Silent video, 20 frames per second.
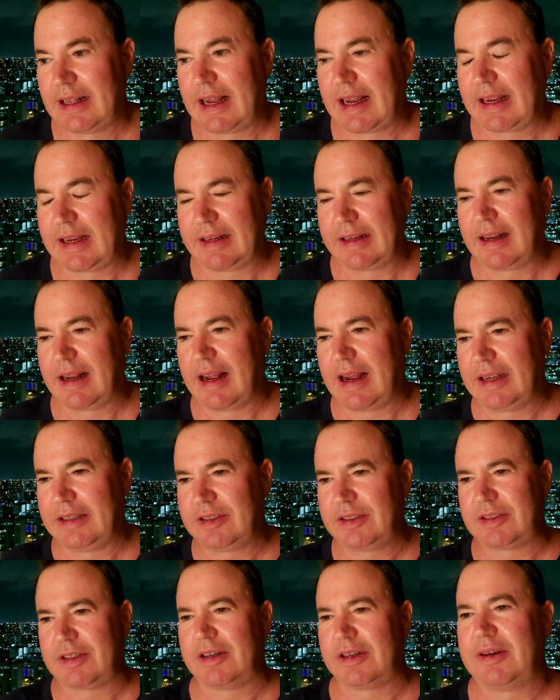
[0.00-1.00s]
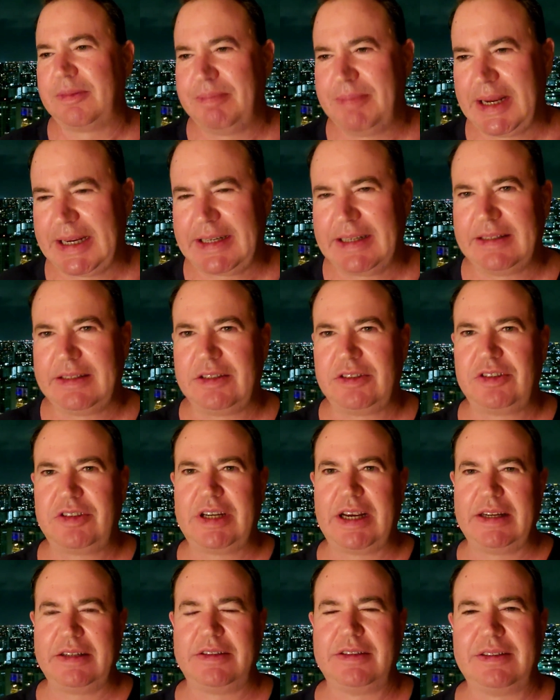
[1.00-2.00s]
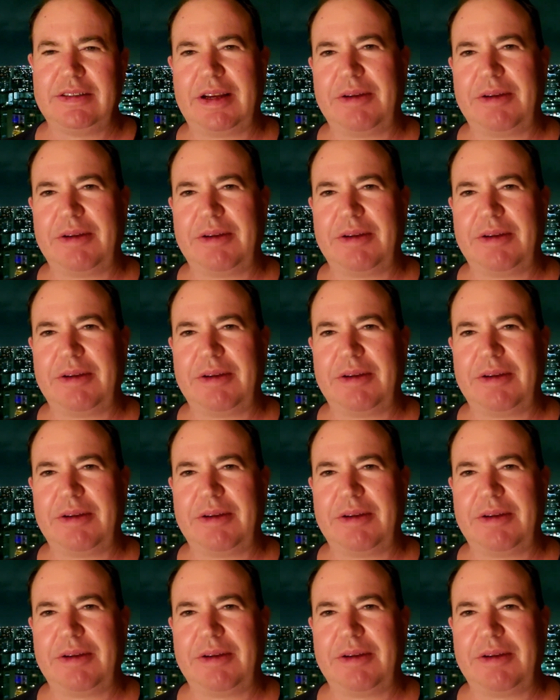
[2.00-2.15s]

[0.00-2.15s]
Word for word: I, I started making these changes.